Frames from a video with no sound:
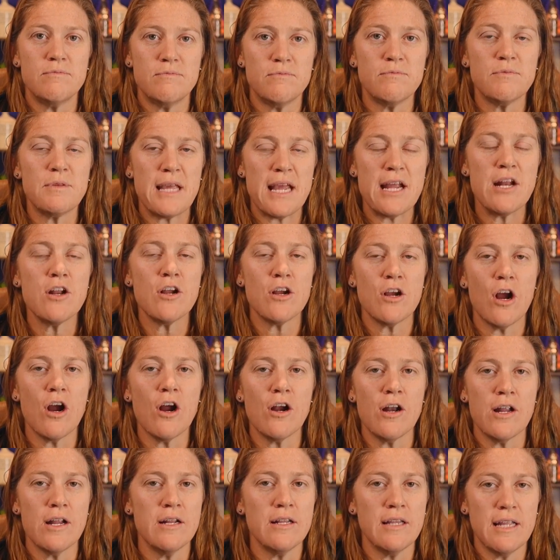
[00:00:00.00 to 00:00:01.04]

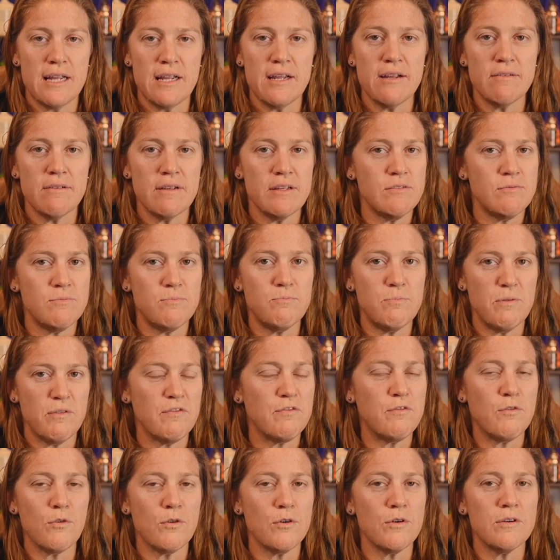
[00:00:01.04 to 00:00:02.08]
kindergarten, it's
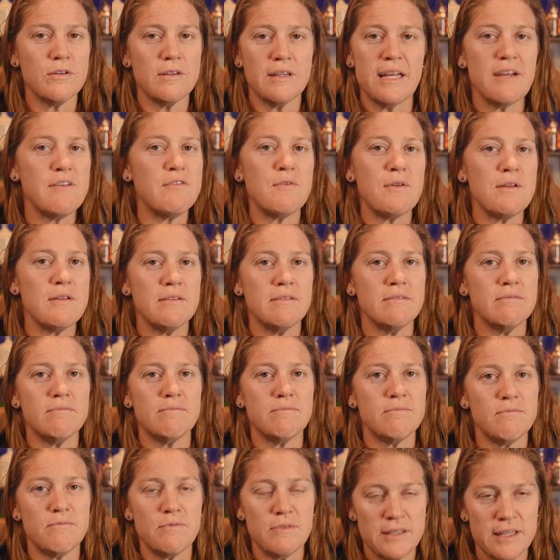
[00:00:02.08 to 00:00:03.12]
before,
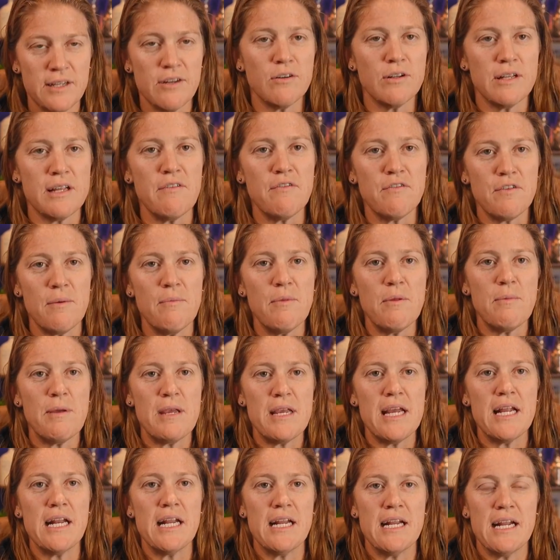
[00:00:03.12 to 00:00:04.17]
literally from the
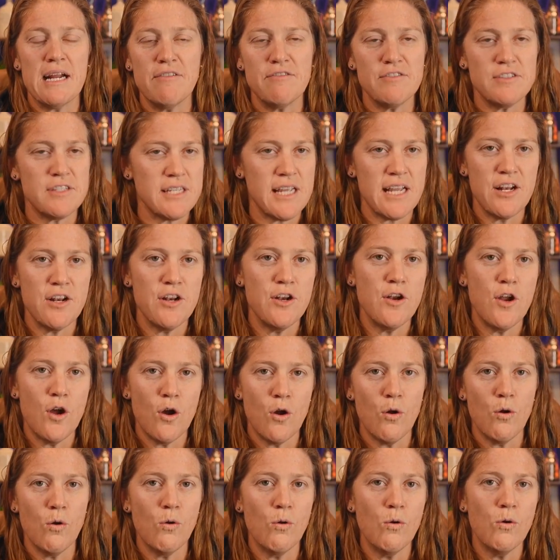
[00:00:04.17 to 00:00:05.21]
beginning, I've said
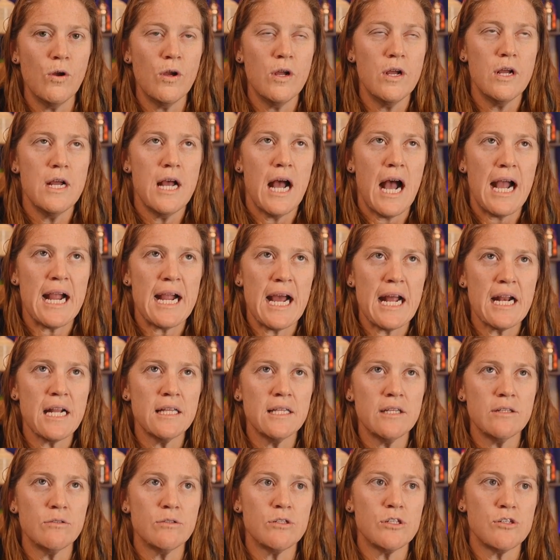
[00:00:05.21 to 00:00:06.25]
no. I got a
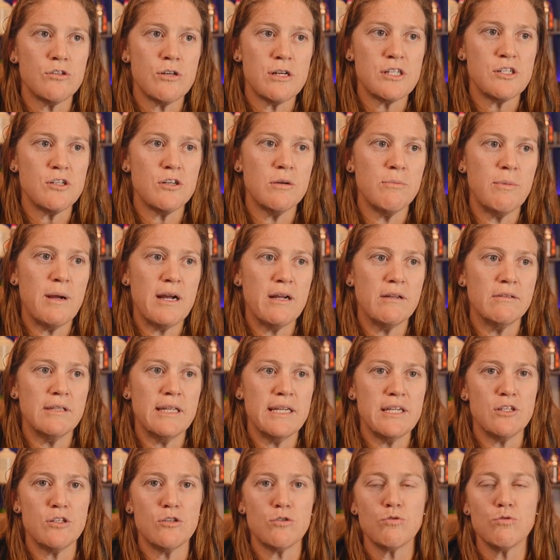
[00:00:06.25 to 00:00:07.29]
little stricter about
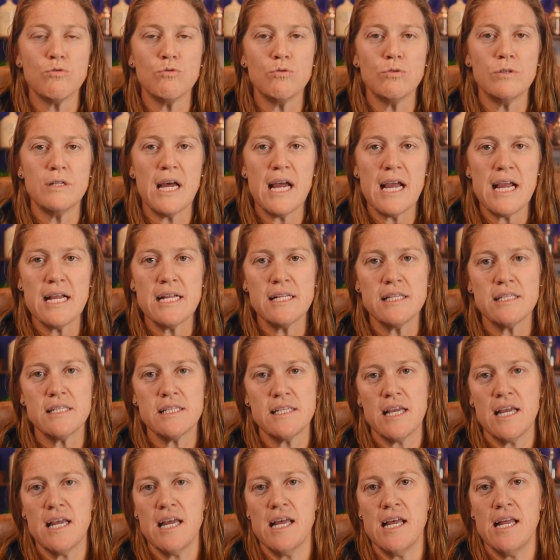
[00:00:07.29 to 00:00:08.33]
school nights
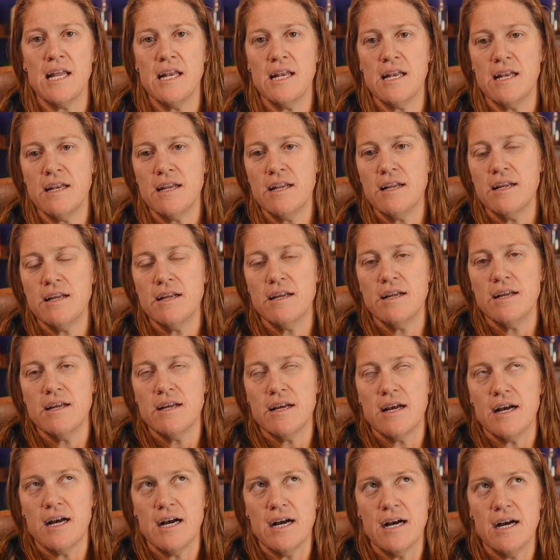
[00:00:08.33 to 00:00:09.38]
and
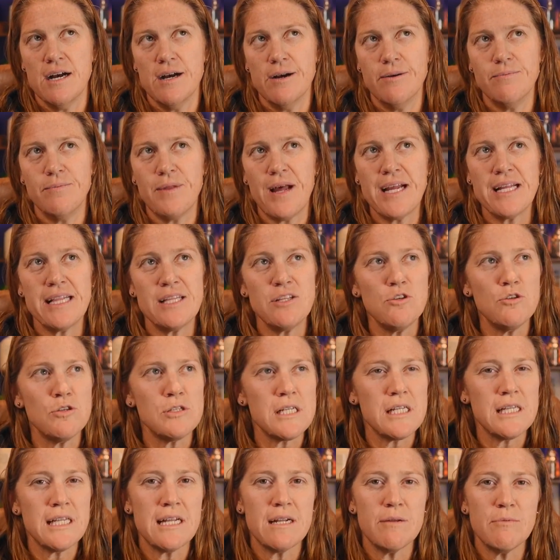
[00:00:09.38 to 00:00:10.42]
I used to
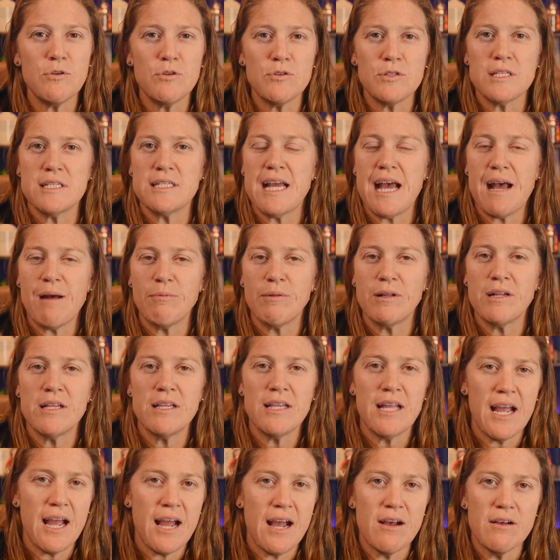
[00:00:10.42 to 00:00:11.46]
let them use the tablet in
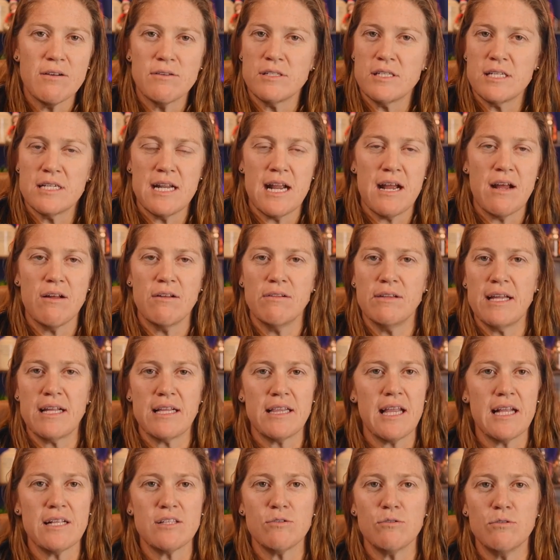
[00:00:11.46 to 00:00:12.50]
the house and now
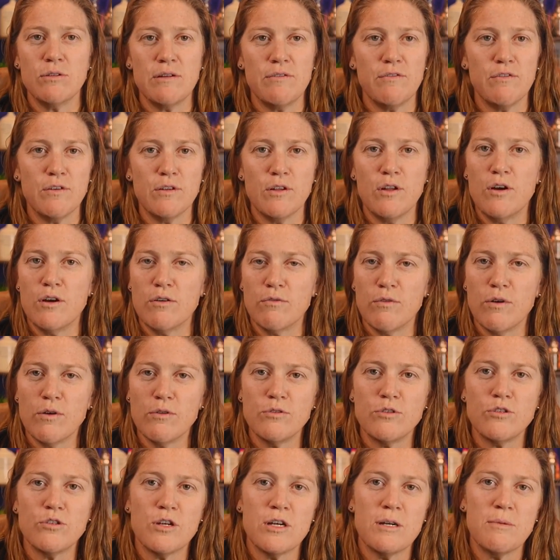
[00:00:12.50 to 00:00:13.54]
that's only for long road
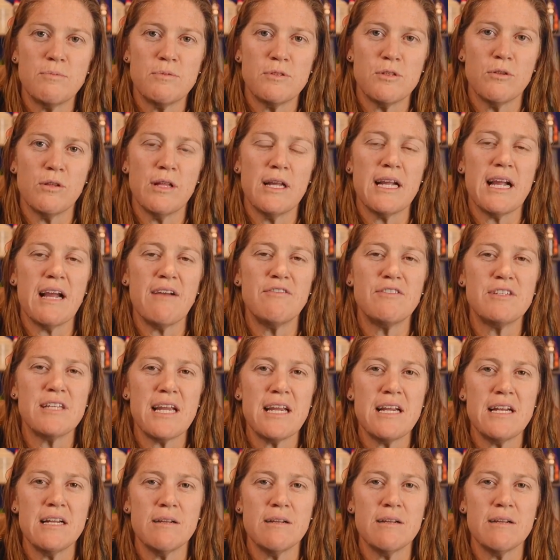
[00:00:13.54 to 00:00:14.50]
trips. So I've tightened up